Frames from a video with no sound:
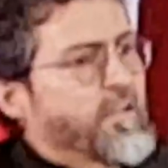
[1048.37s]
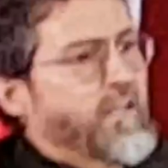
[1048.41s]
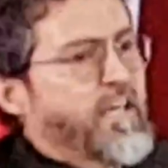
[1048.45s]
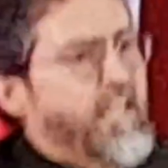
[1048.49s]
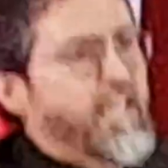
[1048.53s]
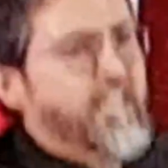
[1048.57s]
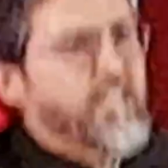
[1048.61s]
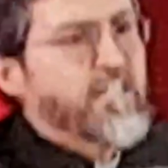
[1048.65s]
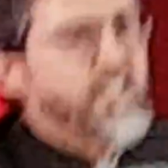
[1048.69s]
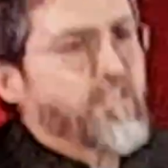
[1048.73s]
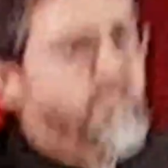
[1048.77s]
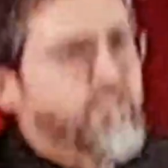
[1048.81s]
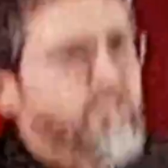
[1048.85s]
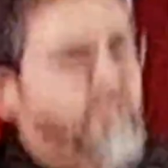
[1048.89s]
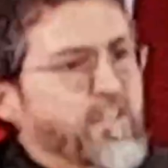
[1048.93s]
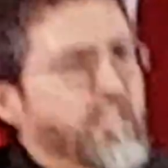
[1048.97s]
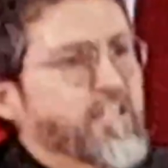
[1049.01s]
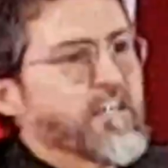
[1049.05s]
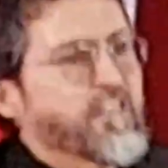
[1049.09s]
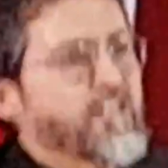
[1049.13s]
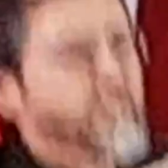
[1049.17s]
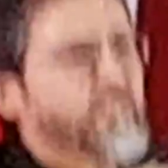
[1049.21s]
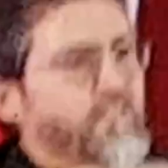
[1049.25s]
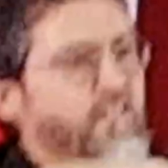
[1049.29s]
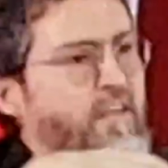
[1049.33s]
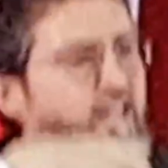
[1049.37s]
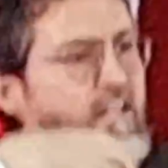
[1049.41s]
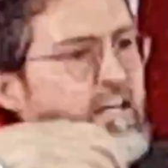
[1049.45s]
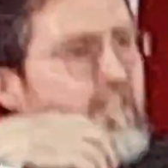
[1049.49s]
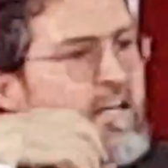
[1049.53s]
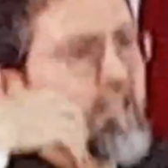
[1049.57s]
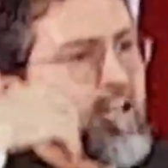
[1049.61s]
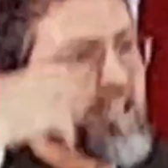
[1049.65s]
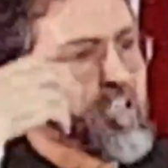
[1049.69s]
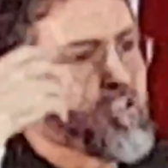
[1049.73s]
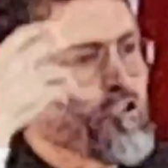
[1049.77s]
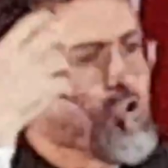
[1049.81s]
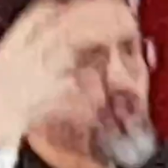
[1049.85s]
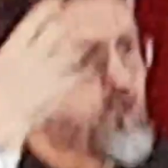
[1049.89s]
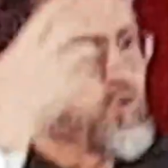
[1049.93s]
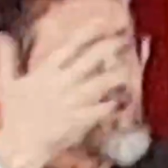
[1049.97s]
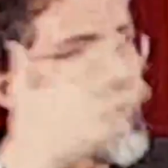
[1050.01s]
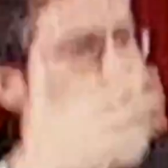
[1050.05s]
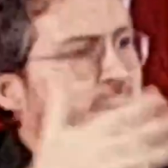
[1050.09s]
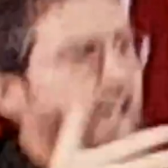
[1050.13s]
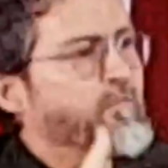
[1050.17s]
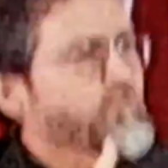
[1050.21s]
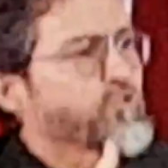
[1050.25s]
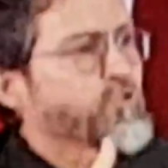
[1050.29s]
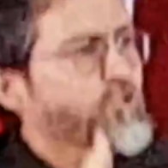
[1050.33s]
Anything that you
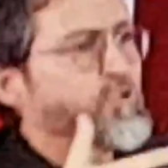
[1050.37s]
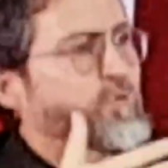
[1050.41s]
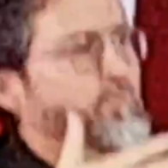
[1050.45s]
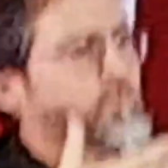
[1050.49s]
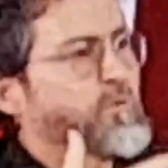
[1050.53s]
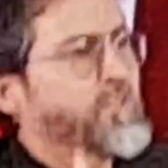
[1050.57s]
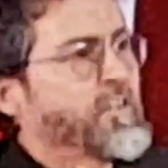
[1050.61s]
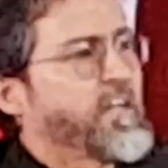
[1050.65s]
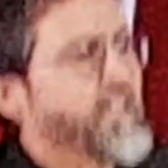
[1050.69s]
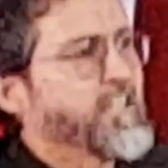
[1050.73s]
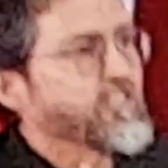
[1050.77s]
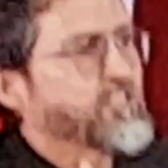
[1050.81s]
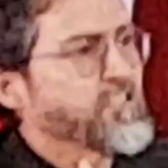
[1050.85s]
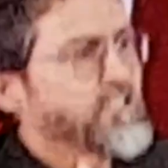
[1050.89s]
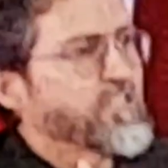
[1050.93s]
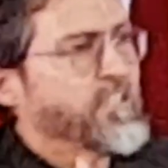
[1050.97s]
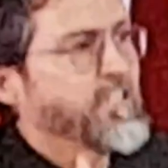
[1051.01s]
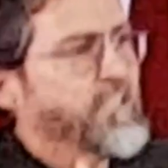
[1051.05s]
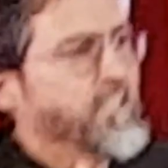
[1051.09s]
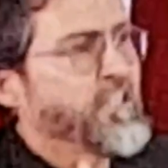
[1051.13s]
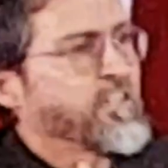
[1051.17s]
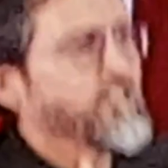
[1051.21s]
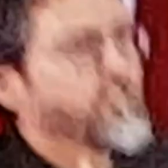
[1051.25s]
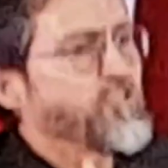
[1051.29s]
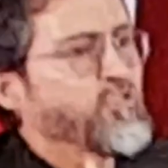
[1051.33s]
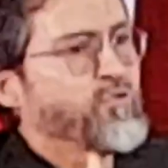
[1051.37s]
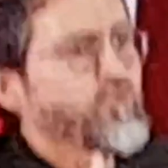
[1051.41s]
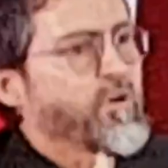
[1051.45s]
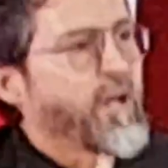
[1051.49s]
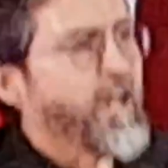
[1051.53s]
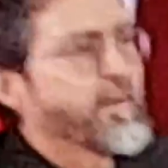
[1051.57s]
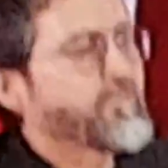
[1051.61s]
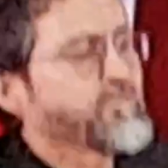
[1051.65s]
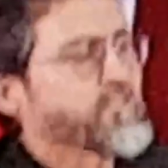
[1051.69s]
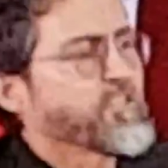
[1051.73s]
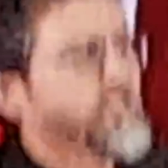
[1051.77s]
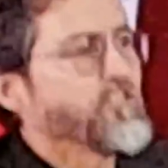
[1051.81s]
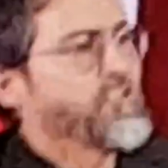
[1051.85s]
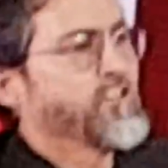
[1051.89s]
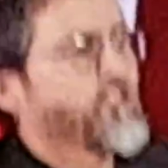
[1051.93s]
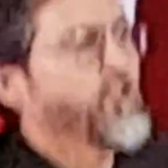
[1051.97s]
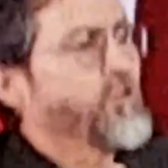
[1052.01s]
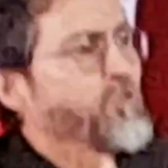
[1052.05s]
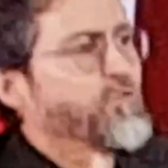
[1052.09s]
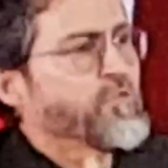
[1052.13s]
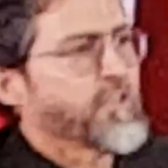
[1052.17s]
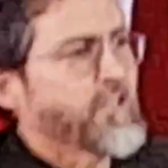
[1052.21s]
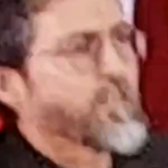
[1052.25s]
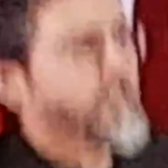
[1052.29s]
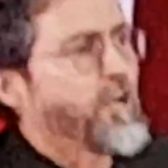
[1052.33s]
have tribulation in, you have to know
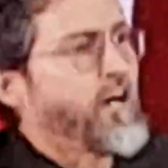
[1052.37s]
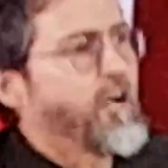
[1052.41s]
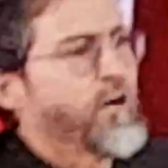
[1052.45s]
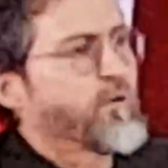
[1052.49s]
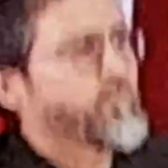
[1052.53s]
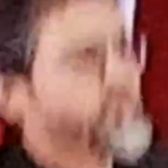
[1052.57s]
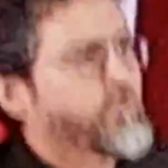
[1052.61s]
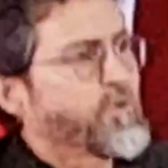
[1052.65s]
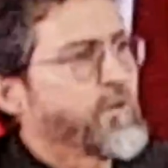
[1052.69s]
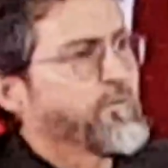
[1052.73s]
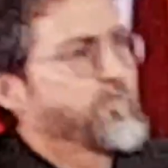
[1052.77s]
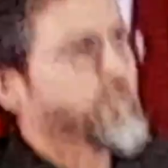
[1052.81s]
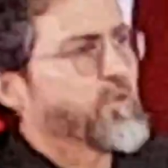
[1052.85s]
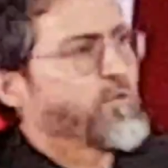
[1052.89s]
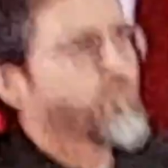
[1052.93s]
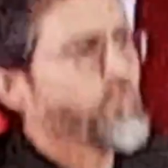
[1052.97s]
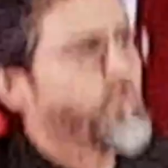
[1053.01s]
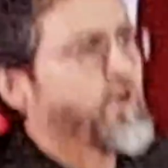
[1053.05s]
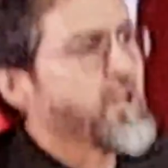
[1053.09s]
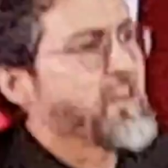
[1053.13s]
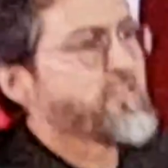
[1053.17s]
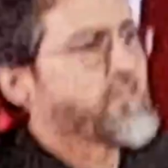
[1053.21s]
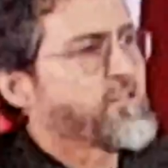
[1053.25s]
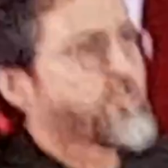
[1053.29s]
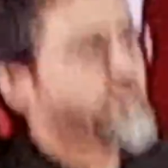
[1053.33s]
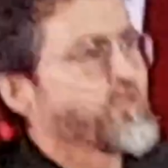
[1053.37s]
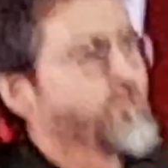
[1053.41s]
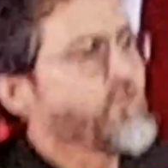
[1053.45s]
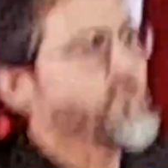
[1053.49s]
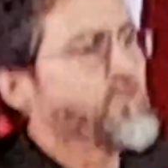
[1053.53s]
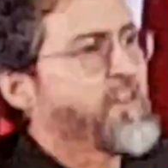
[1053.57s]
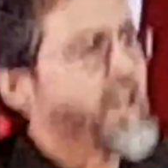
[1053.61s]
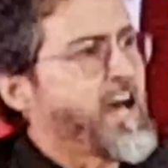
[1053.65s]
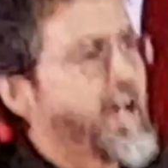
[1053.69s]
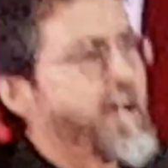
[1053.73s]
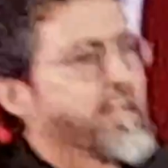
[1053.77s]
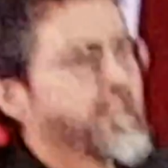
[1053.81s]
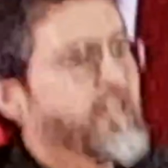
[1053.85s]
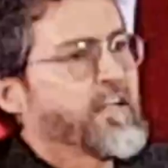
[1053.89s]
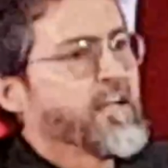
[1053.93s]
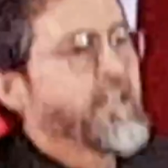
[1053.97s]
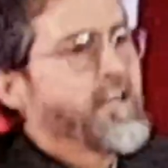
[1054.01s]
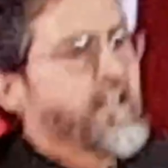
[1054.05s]
that our Prophet went through that,